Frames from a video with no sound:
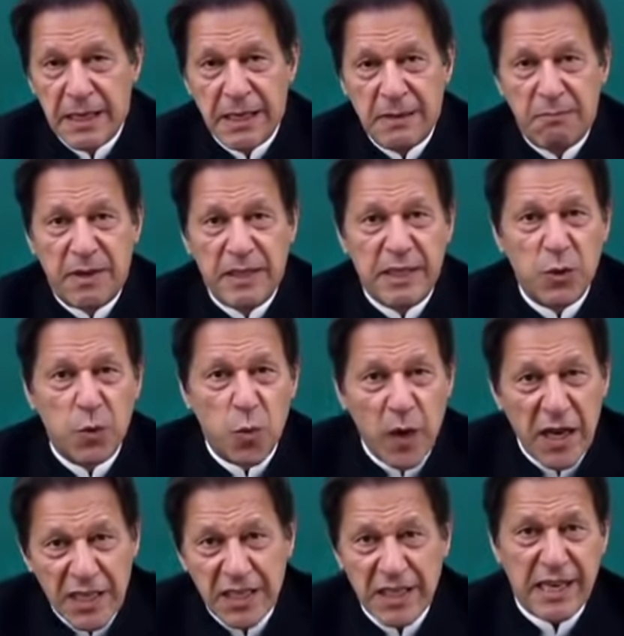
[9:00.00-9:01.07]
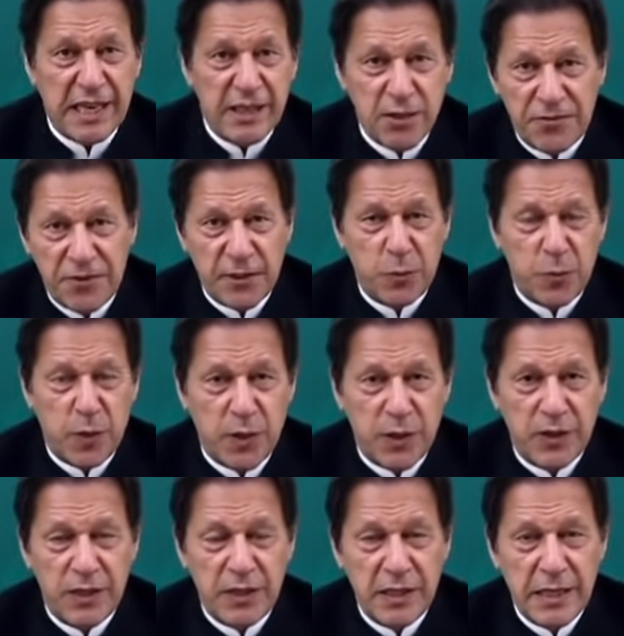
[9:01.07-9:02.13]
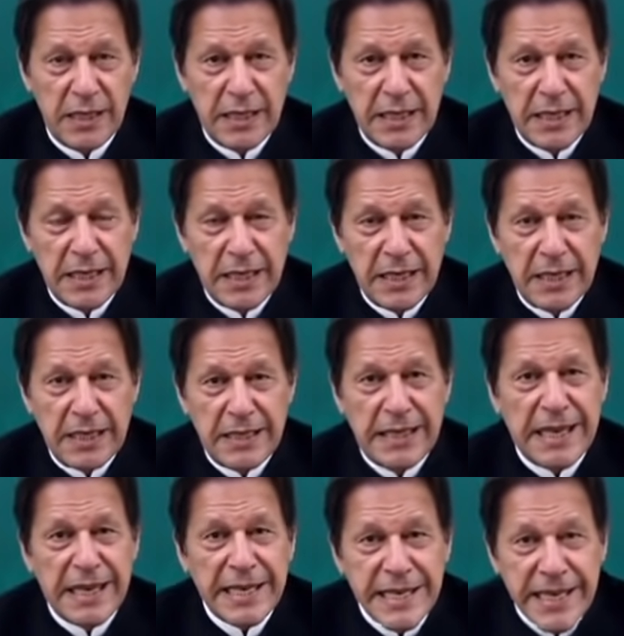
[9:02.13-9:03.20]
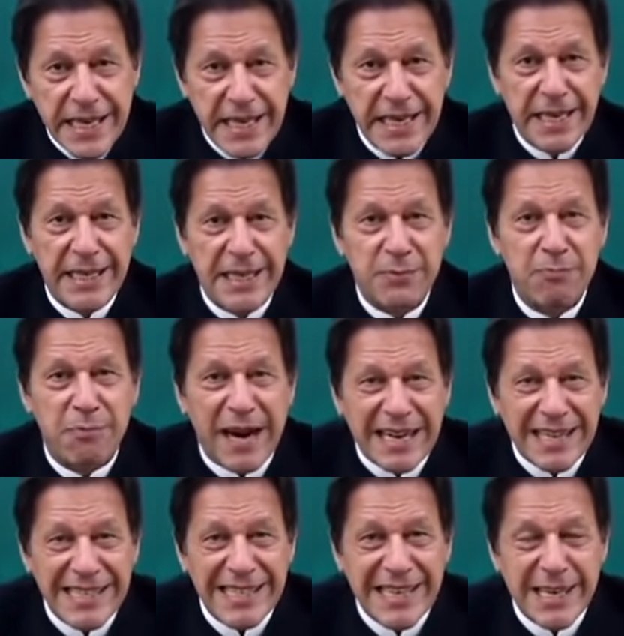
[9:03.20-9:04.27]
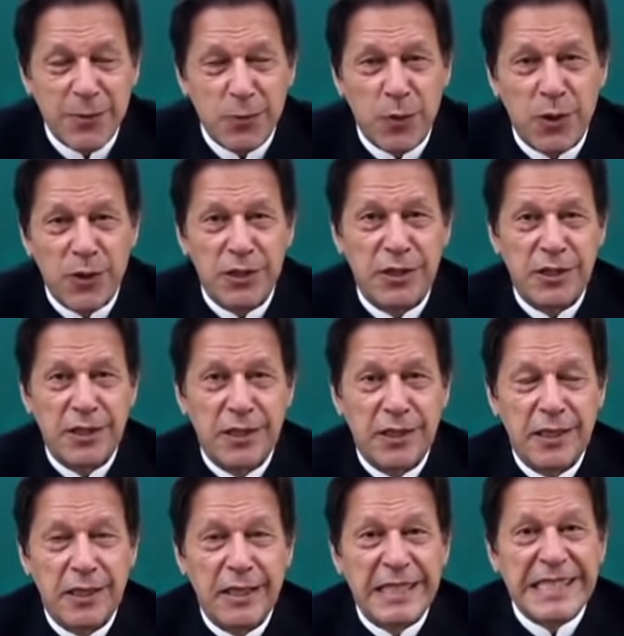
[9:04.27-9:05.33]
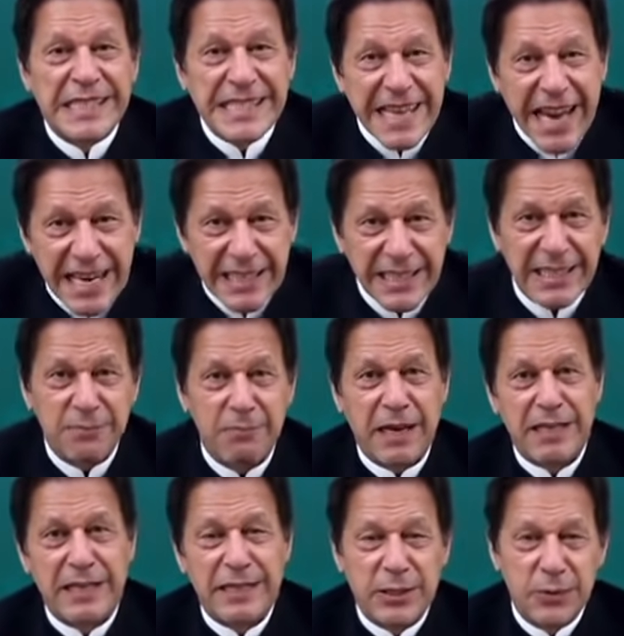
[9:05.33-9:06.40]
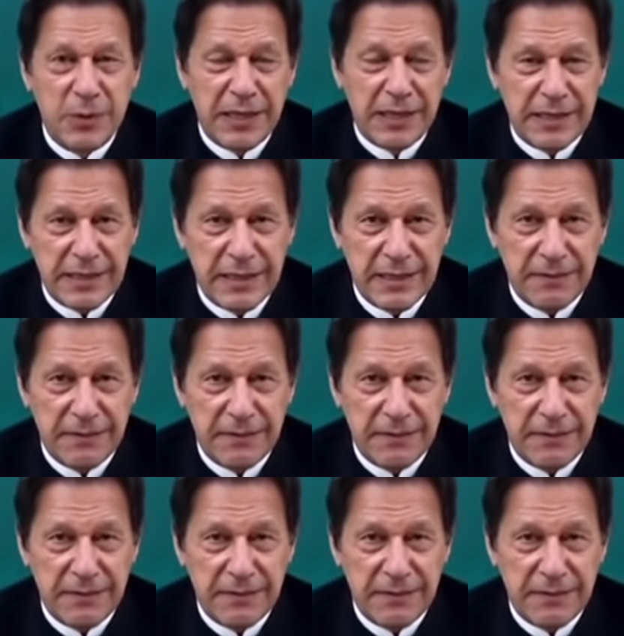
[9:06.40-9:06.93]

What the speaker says: But the worst cut of it was that a year later, Pakistan was sanctioned by the US.